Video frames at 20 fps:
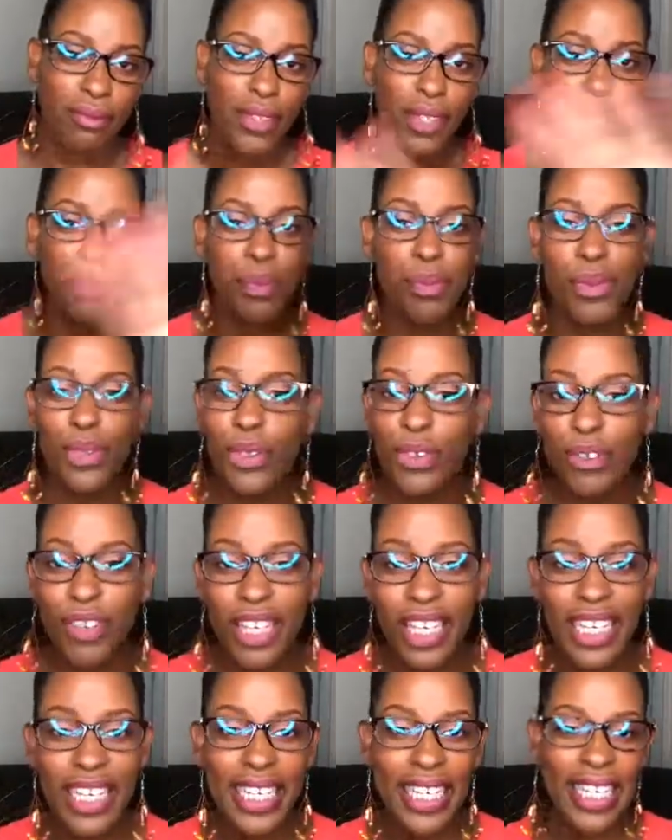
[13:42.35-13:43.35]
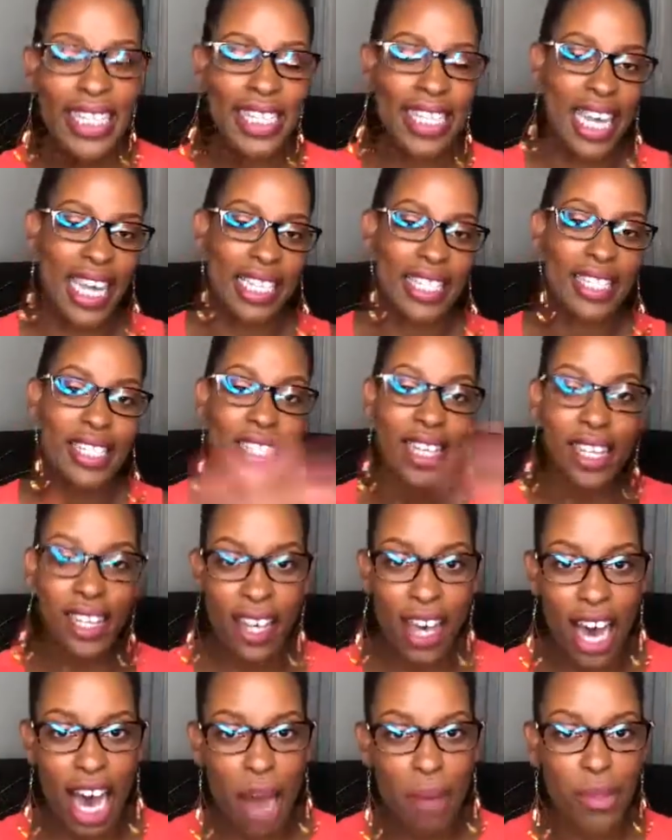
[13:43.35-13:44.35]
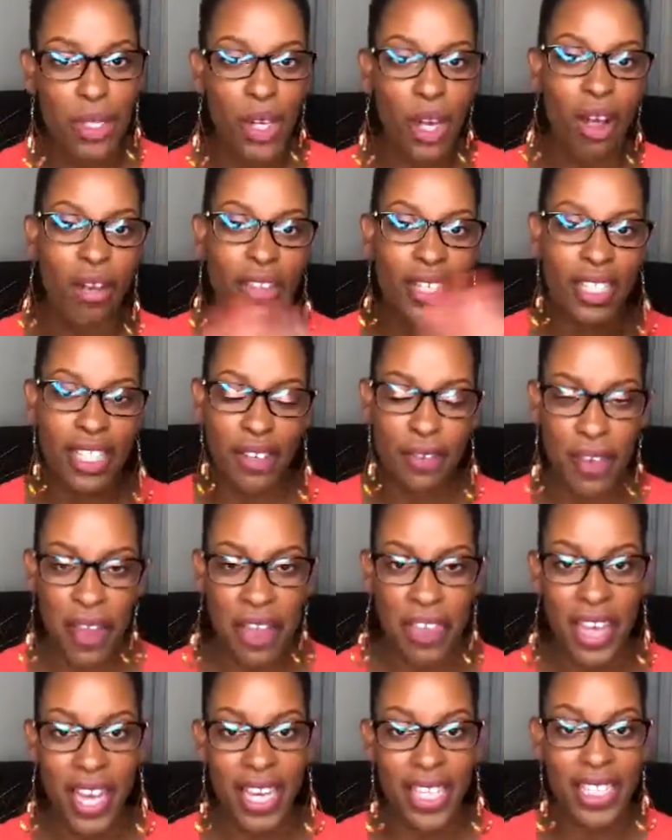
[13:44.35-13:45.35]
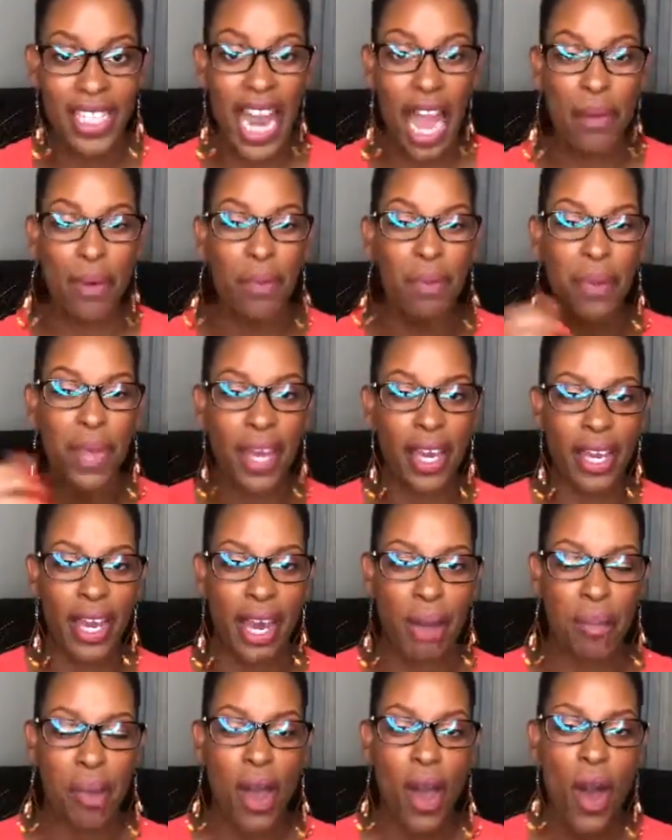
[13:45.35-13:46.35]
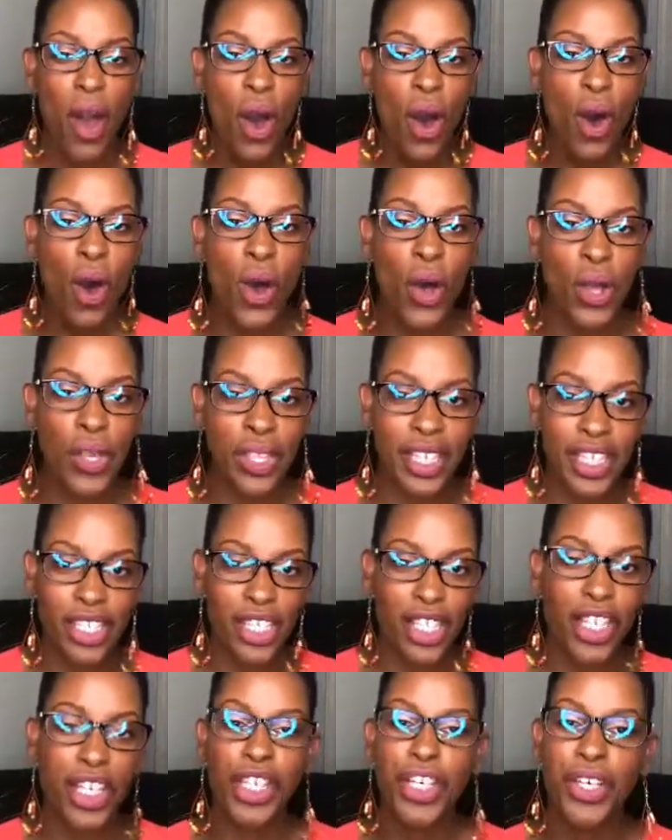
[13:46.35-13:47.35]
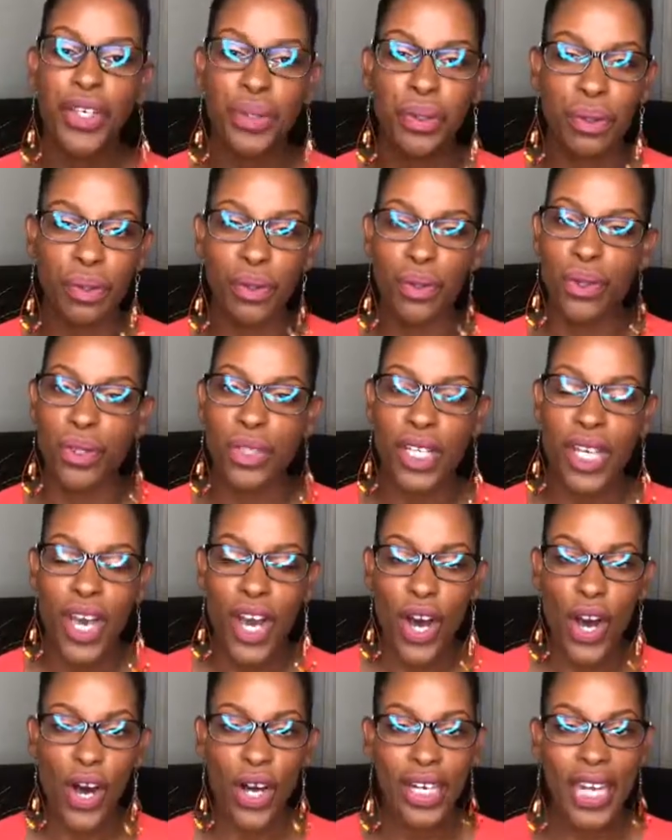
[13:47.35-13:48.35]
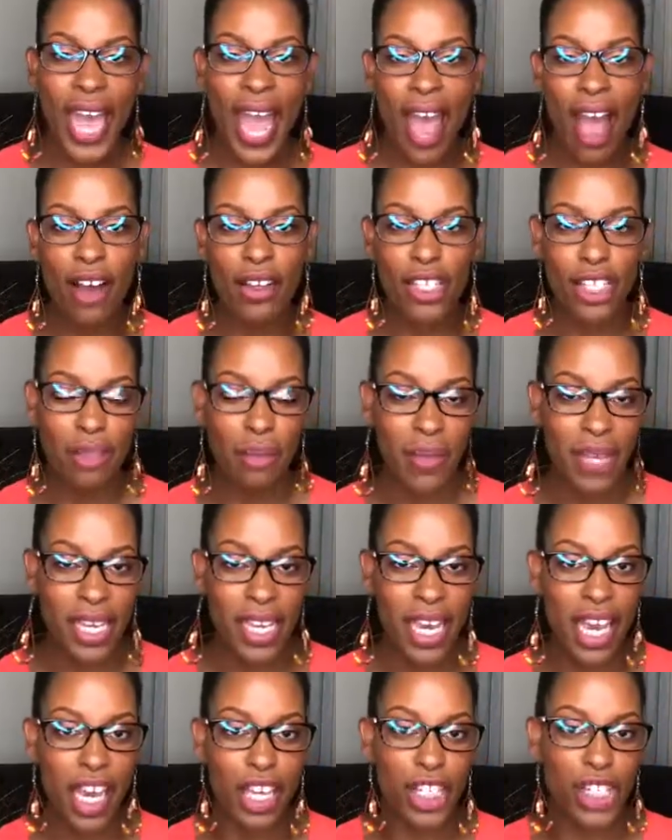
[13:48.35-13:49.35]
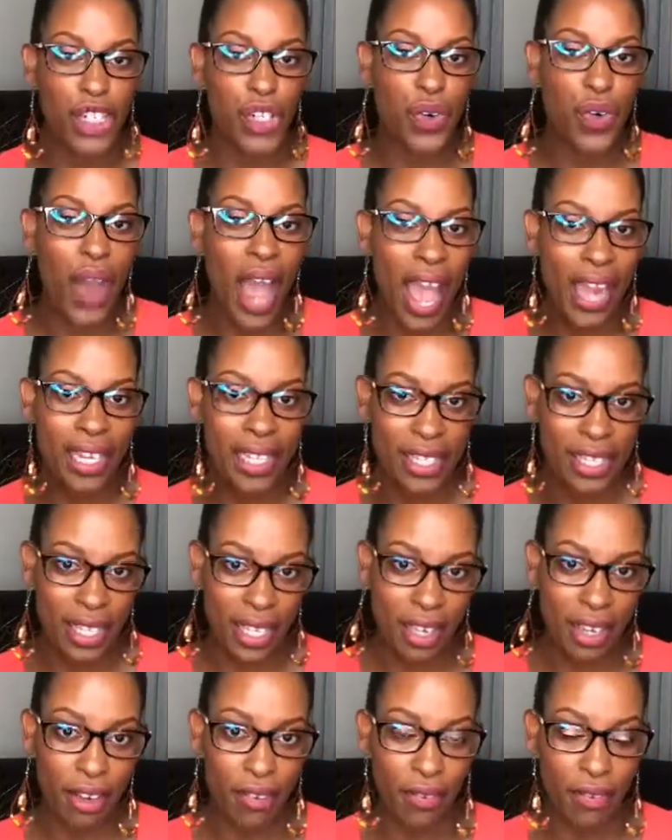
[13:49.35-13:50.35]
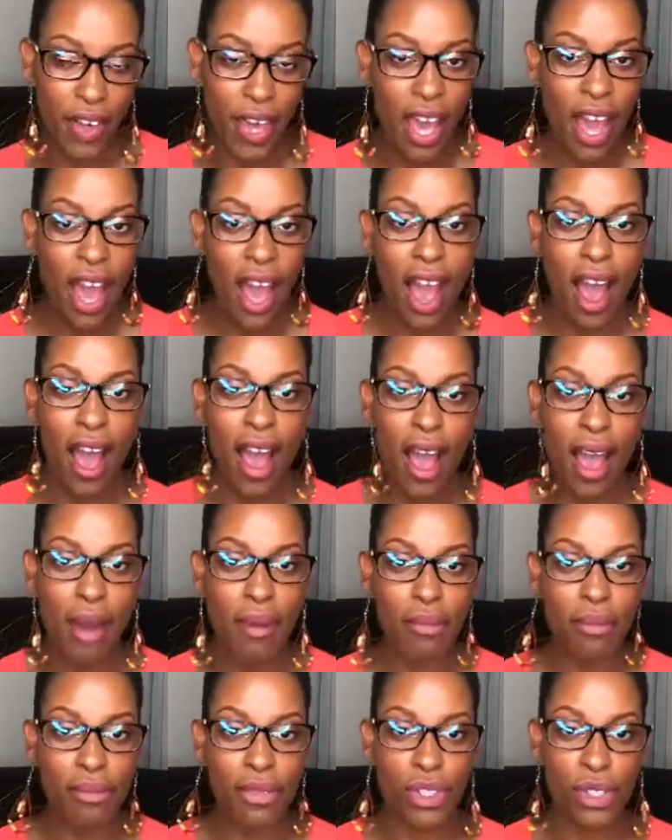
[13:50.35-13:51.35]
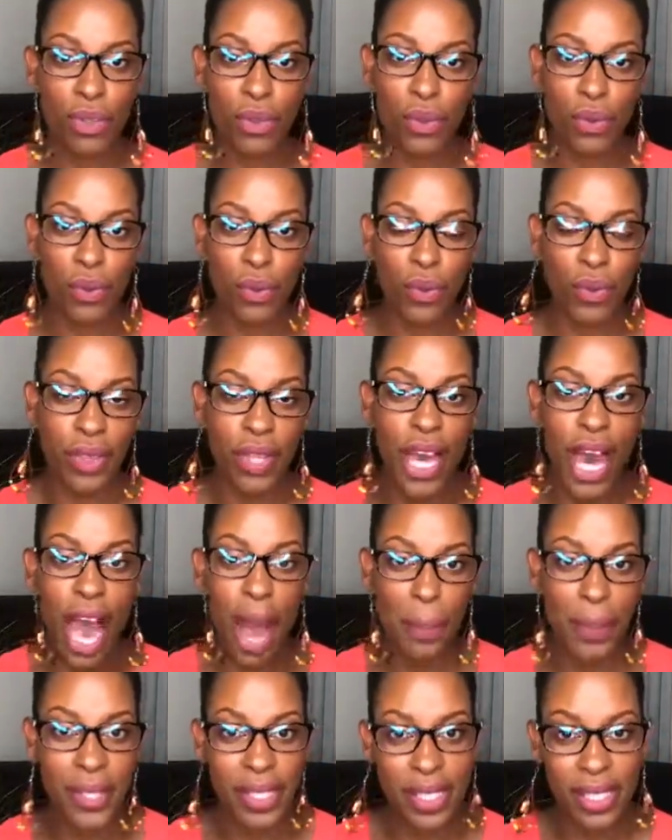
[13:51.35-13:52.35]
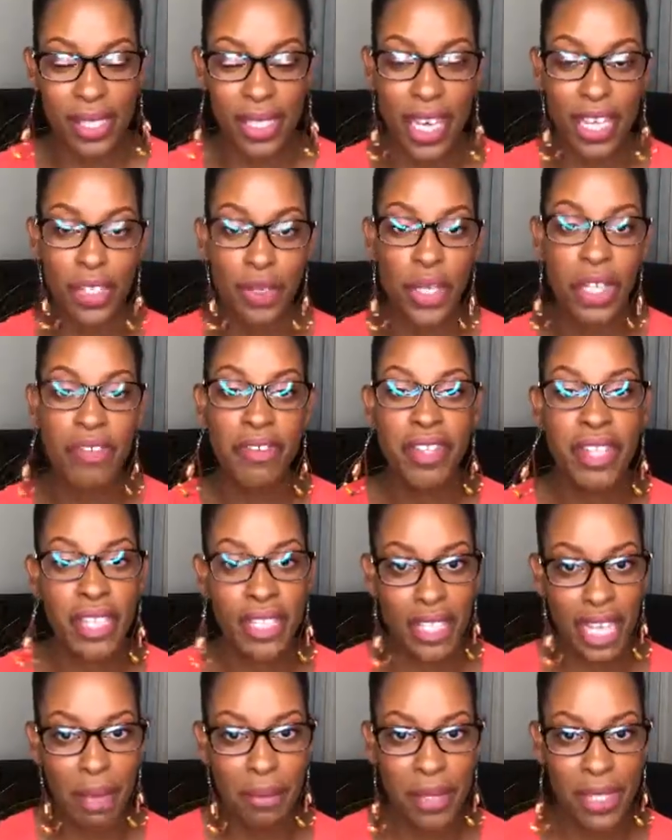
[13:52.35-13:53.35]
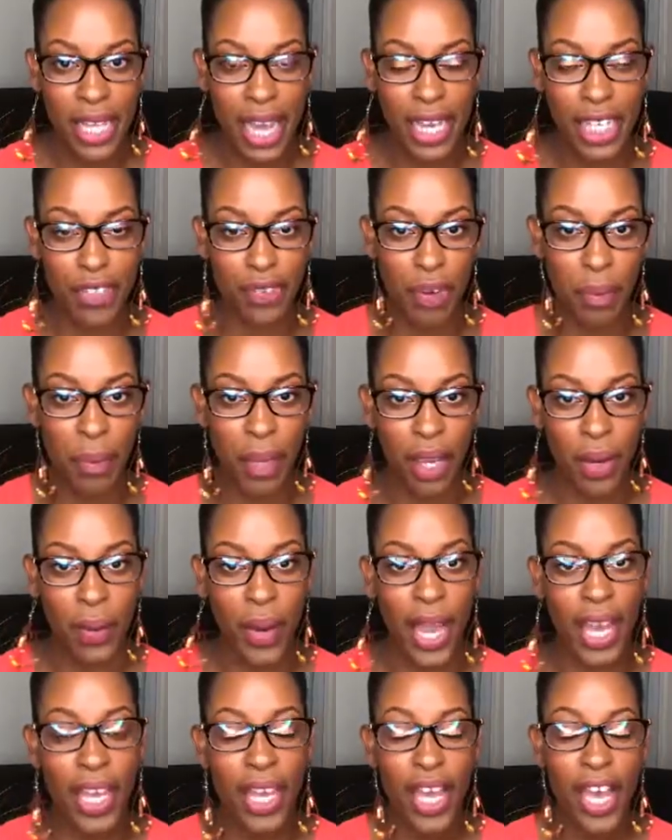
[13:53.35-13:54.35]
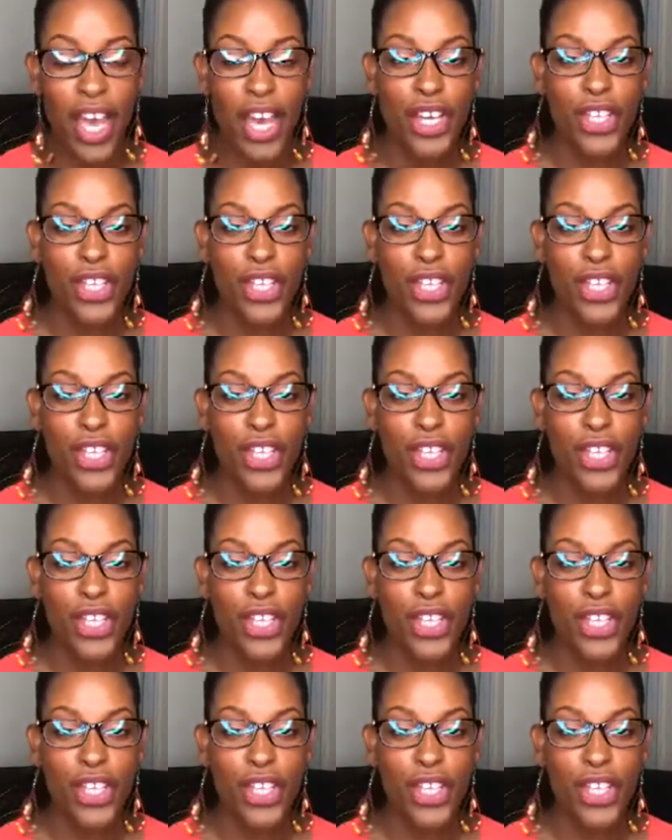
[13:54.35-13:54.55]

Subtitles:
movies and sitcoms and all these different things. I would pick up all these cues on how to be attractive to the opposite sex or even the same sex for me, right?